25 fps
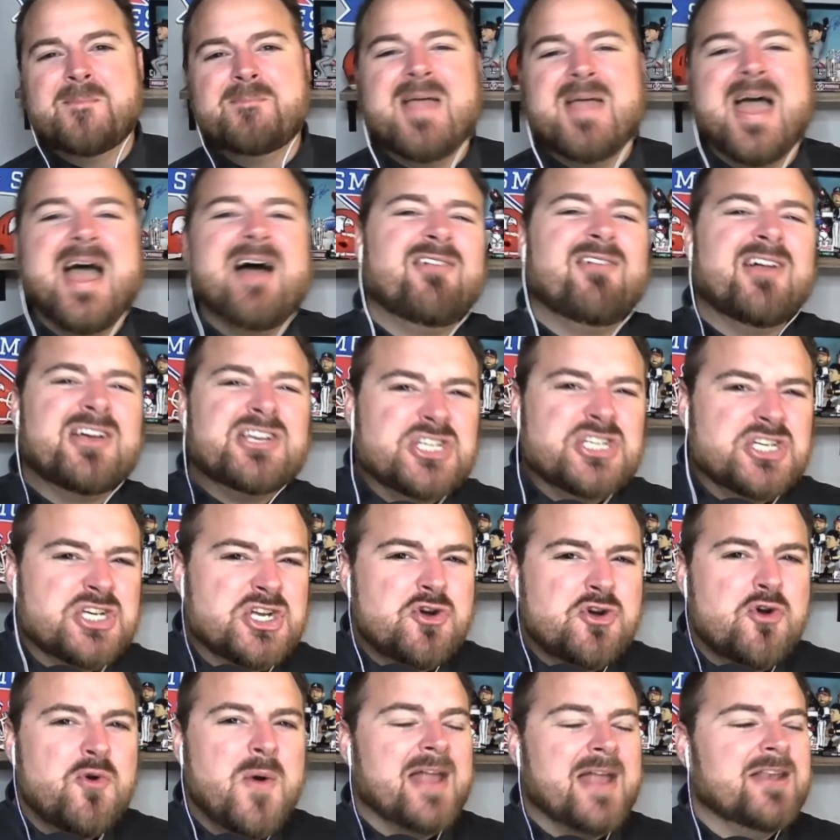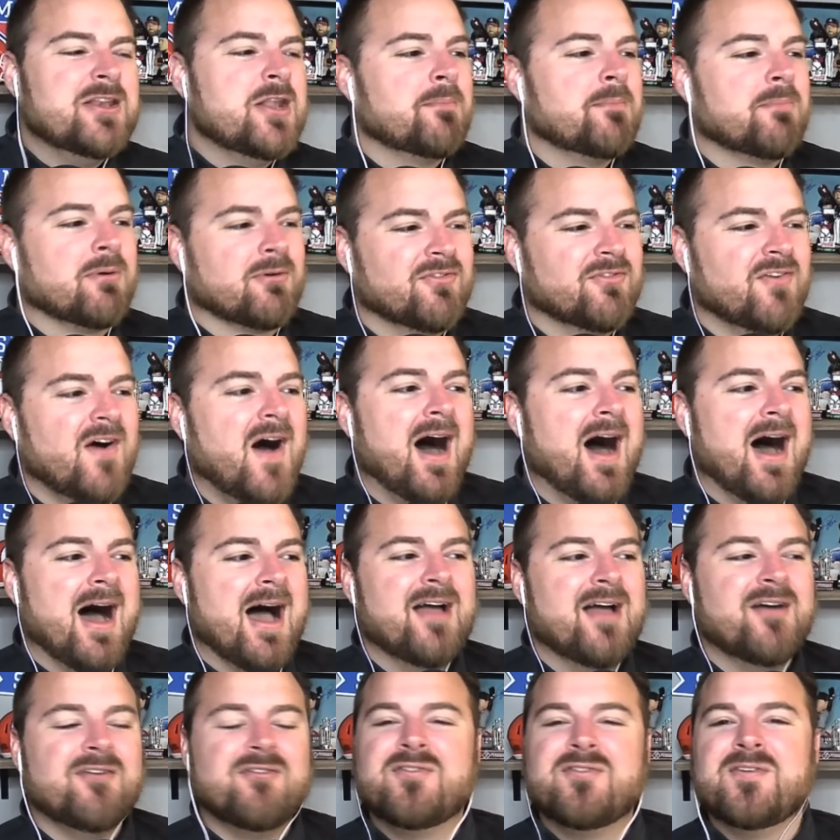LSU at number
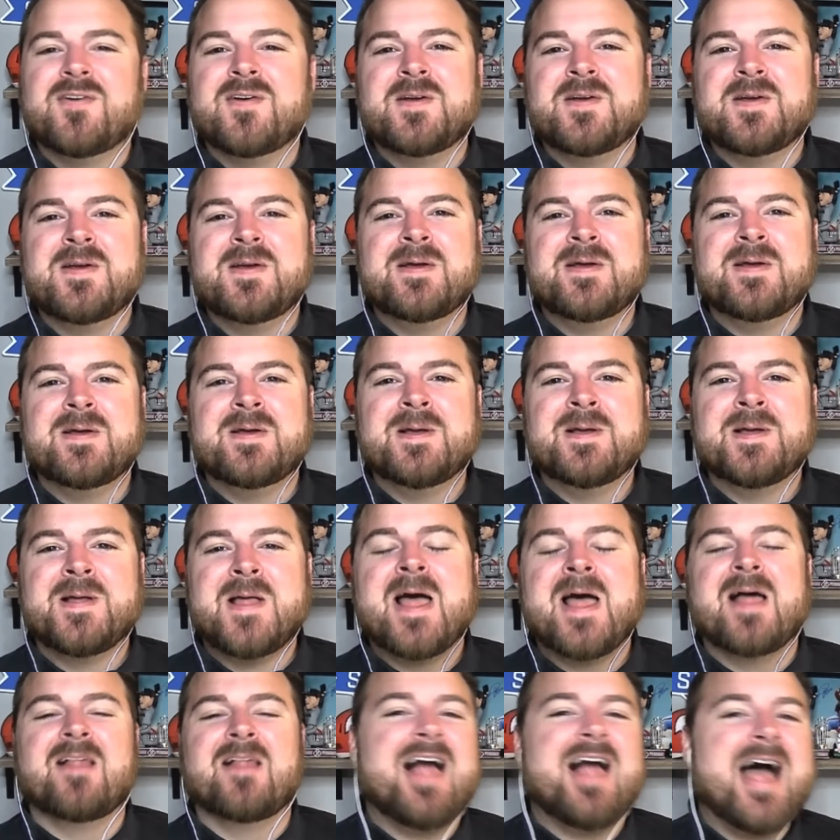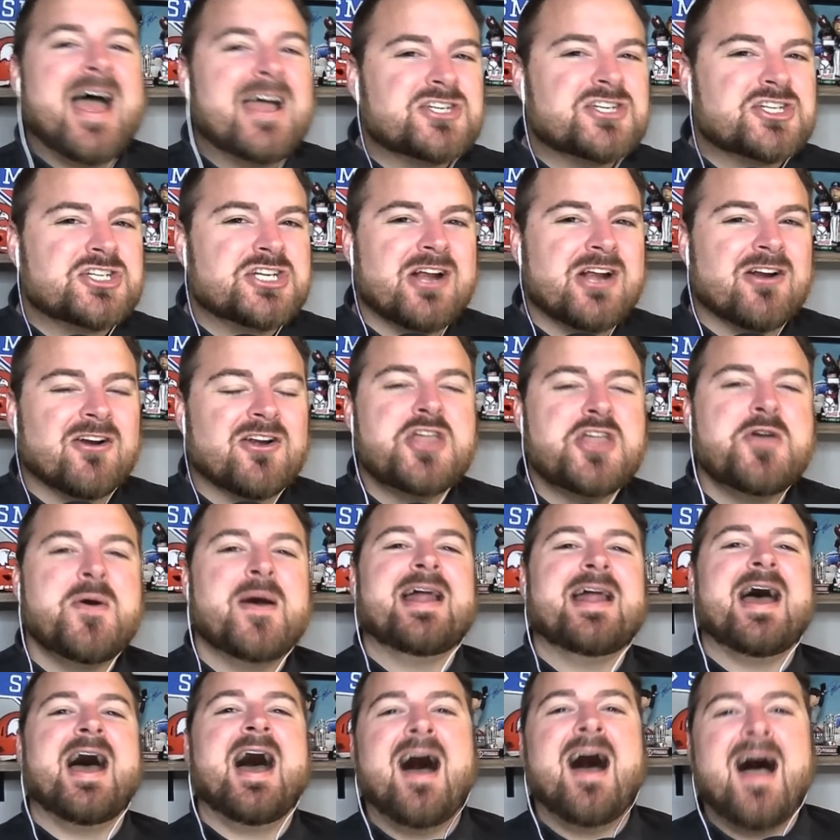five. Last year, you had
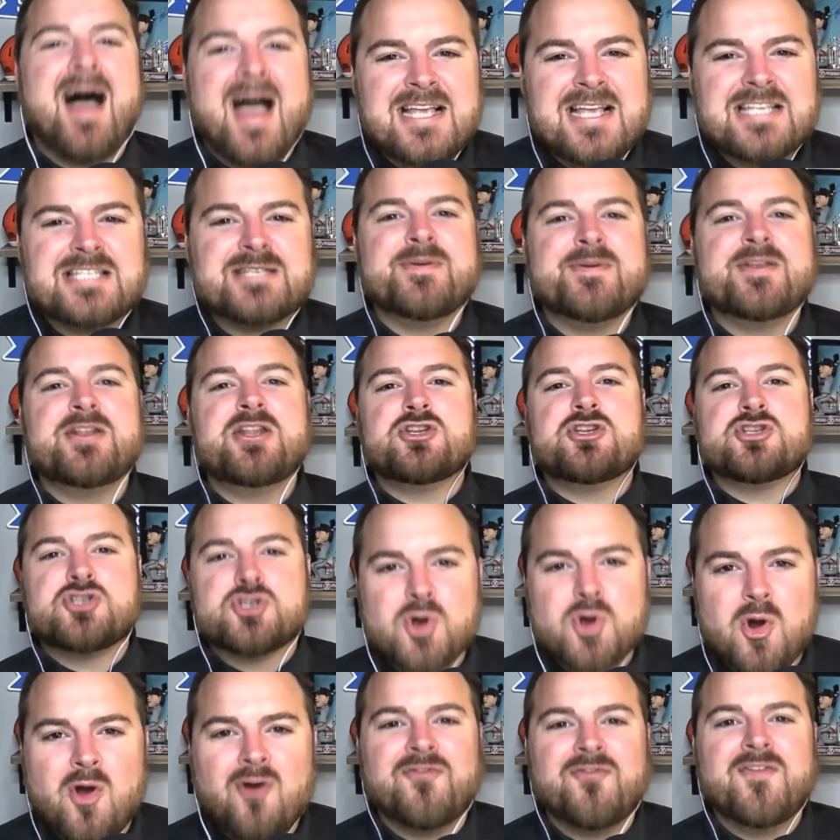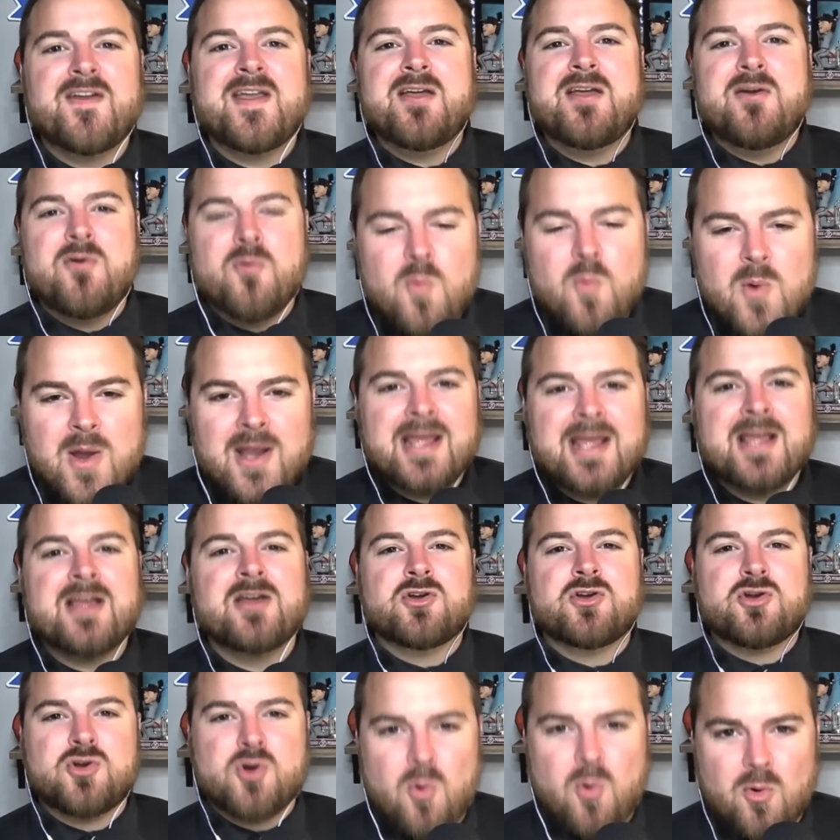a Heisman Trophy
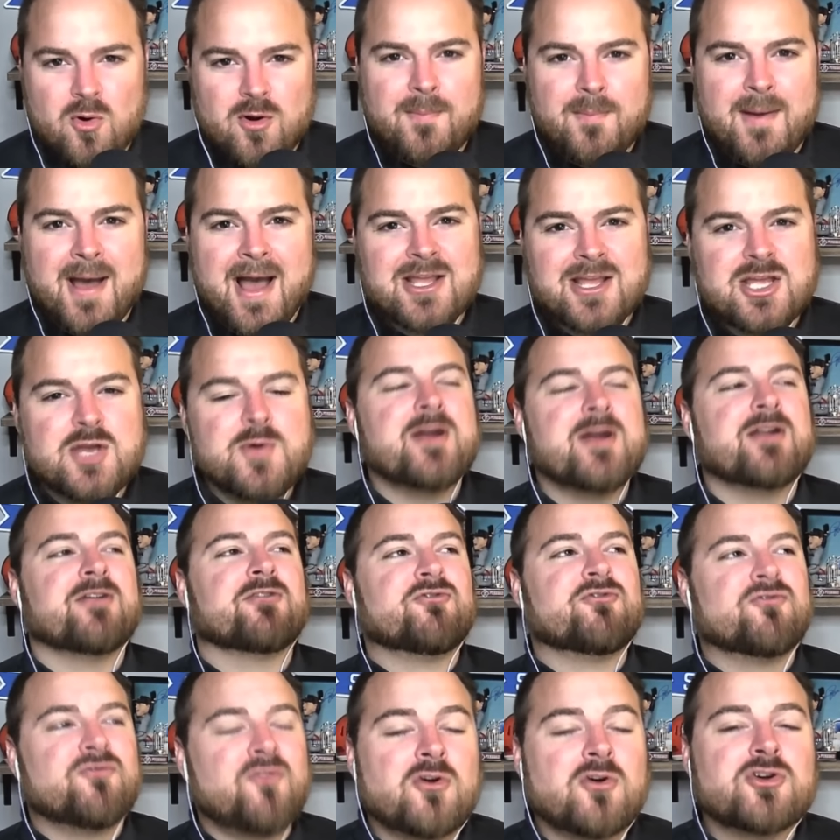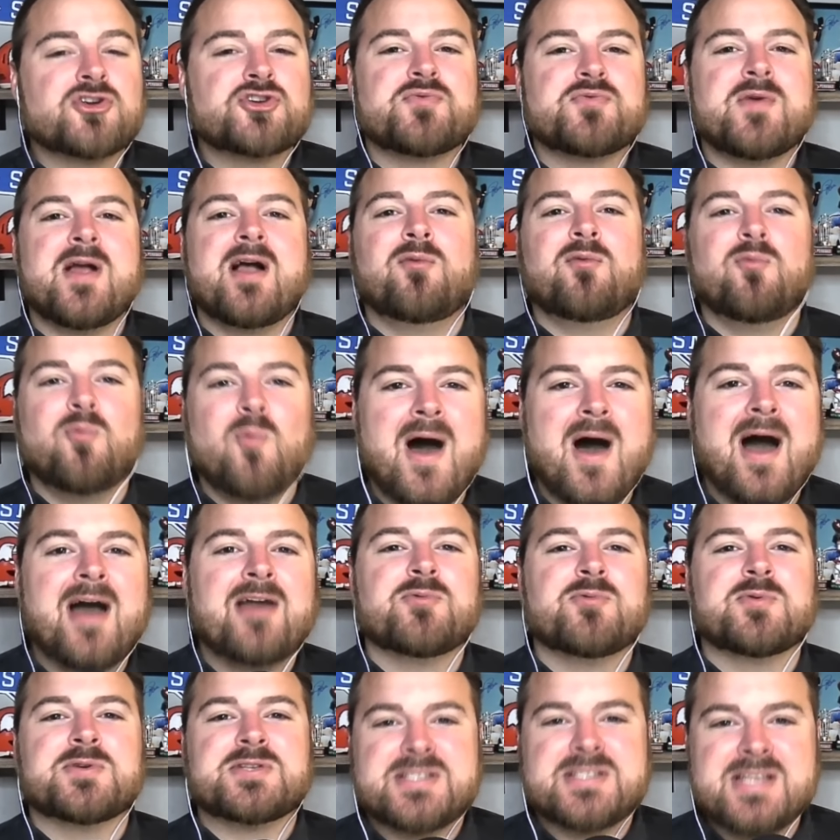winning quarterback. You had a first round
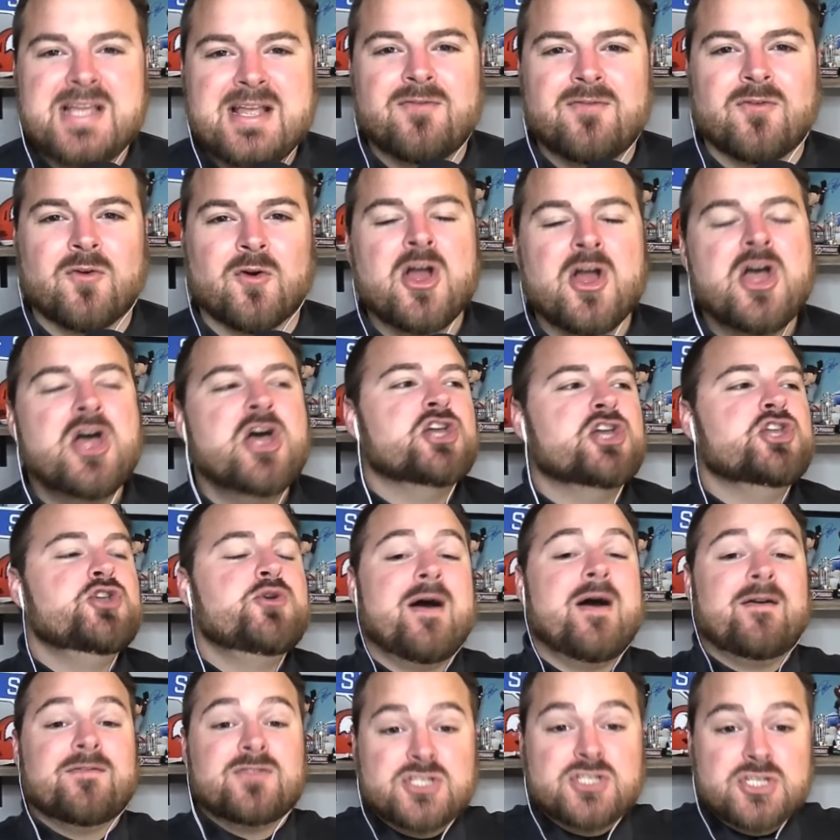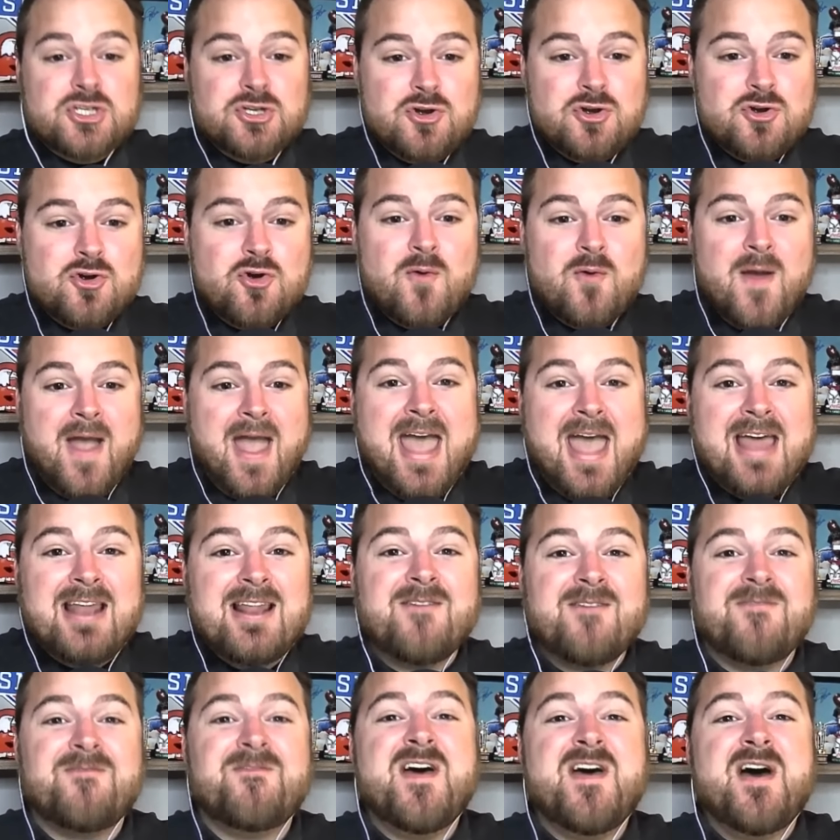wide receiver. You have two
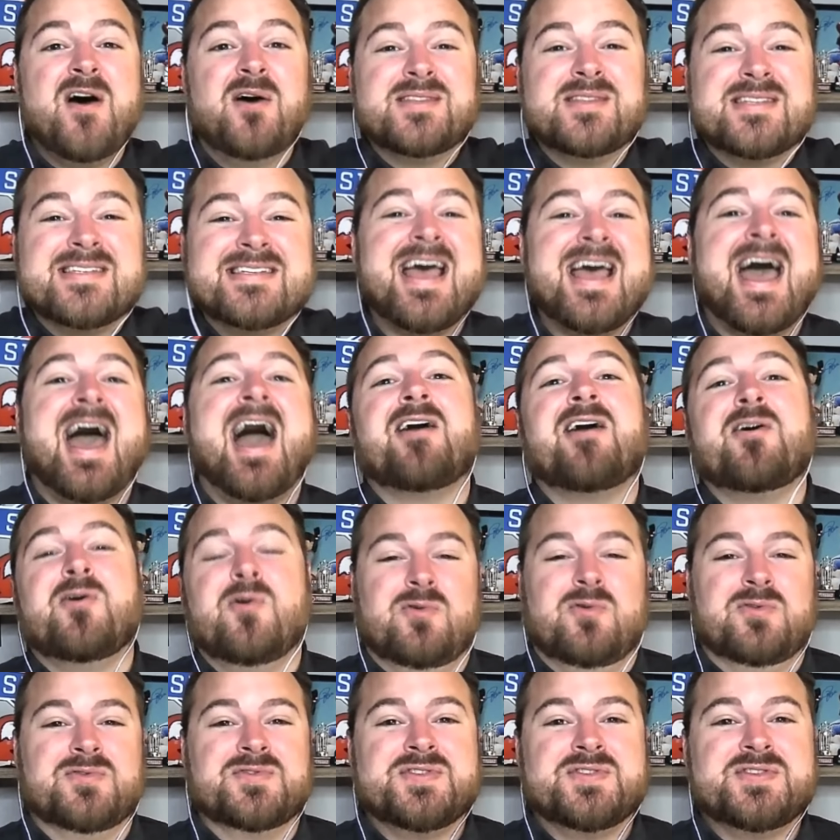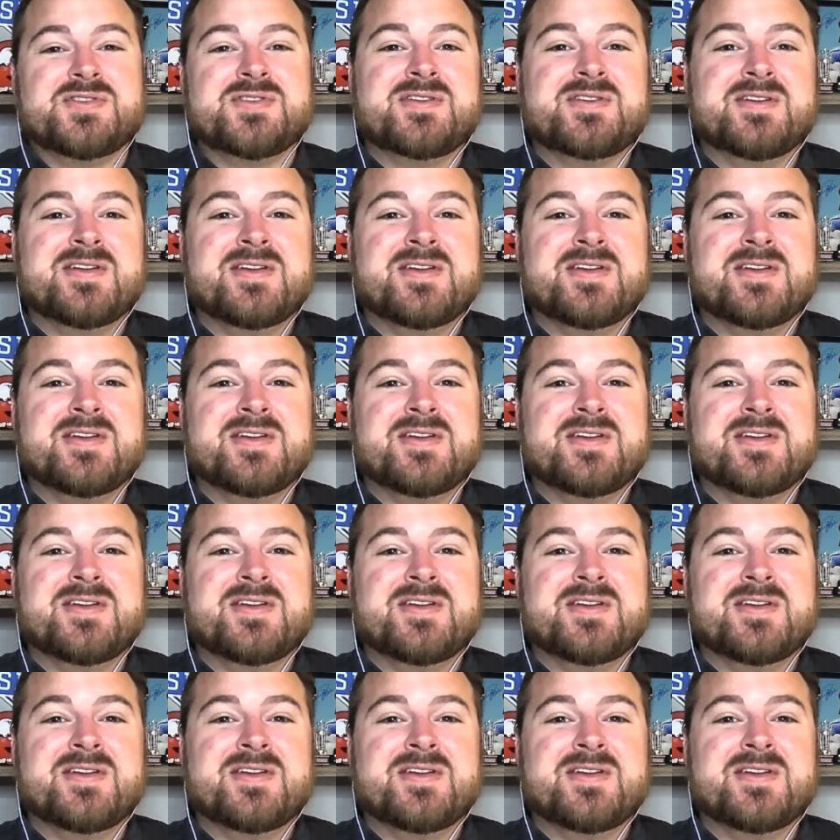NFL tackles.